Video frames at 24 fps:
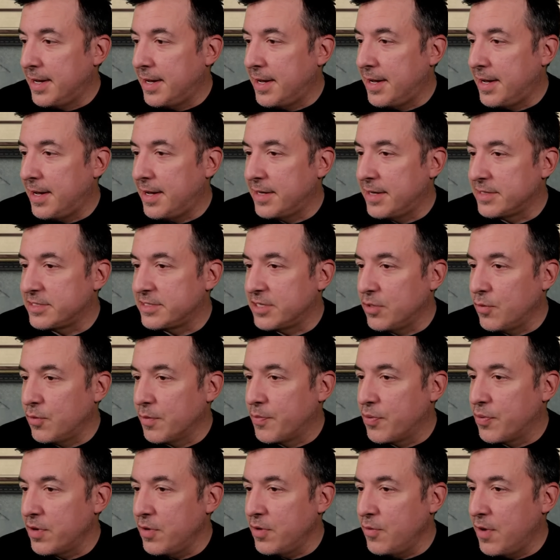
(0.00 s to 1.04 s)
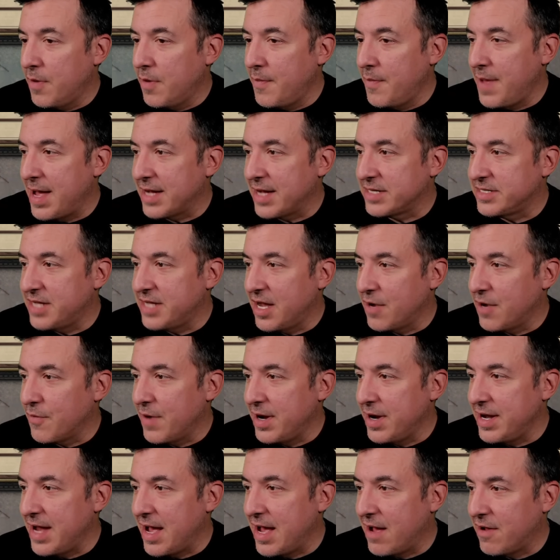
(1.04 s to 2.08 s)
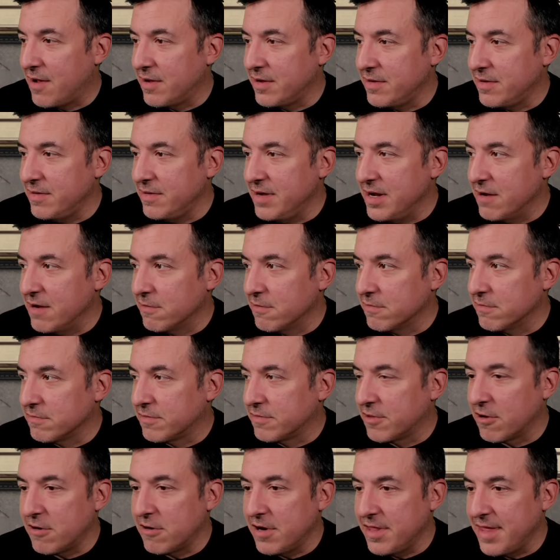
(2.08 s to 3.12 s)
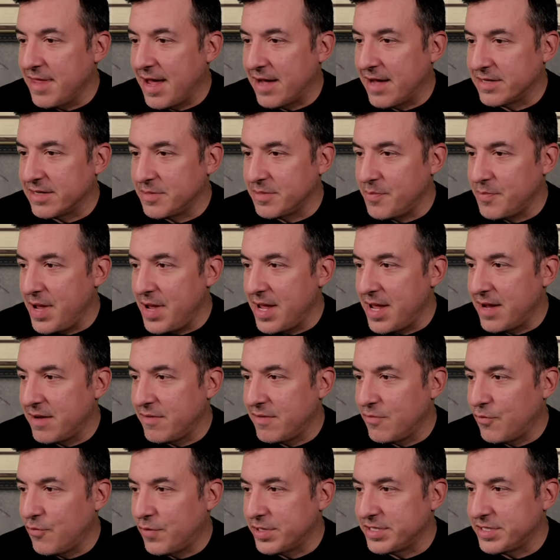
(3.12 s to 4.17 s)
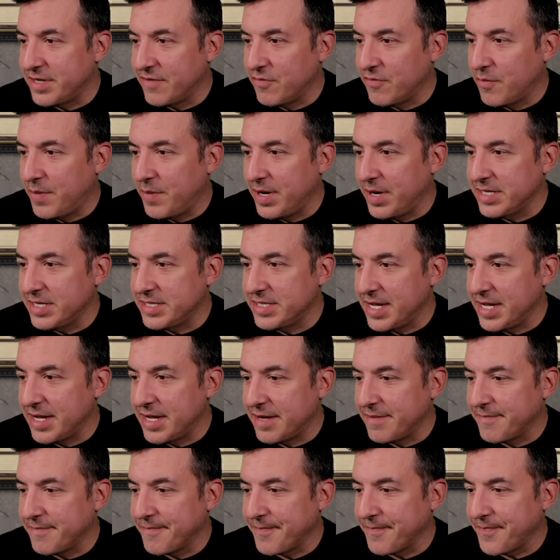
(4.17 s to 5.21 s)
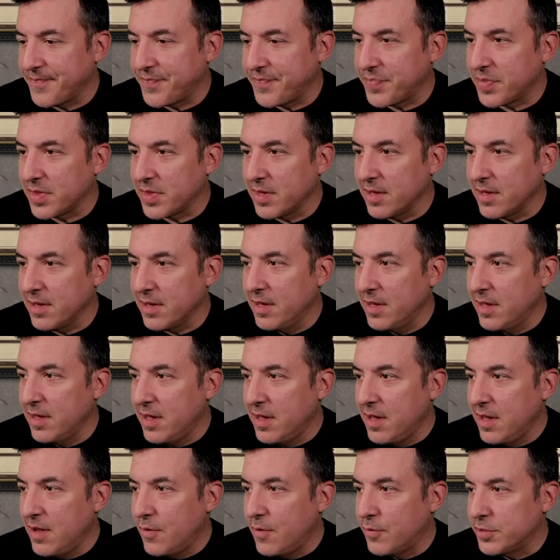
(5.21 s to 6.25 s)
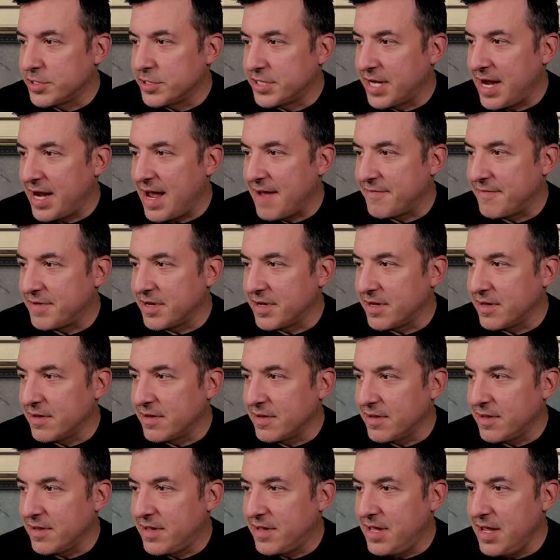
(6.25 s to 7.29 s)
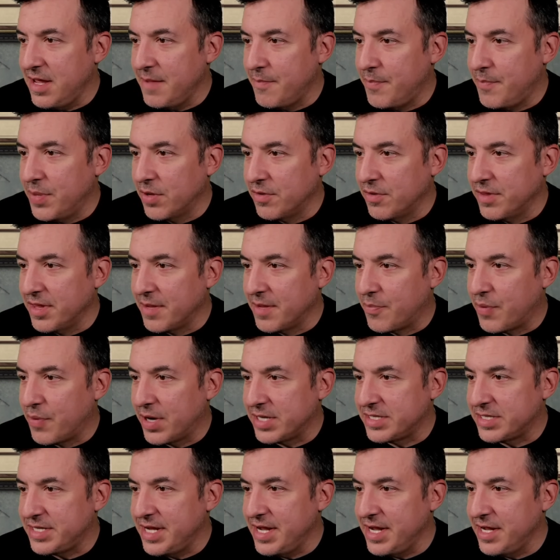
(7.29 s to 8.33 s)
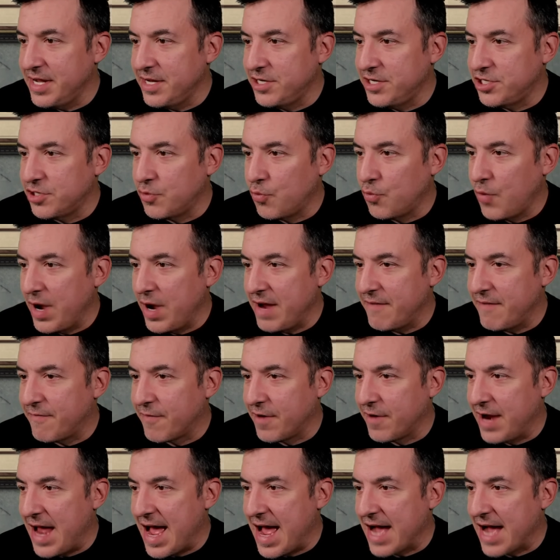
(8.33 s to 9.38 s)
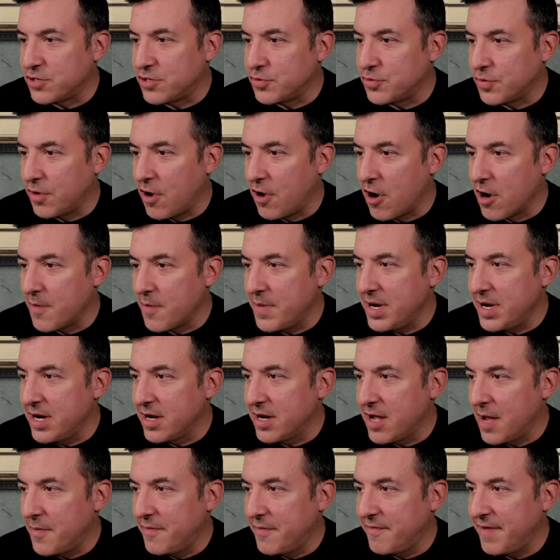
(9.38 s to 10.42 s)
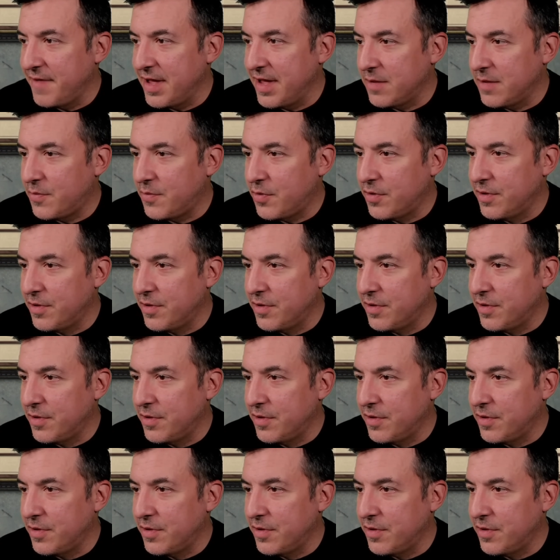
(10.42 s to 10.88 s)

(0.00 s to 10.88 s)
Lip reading: So we're pretty well maxed out right now at near 30,000 men once everybody's in. We're just going to have to keep building the prestige and wait for an actual army to come available,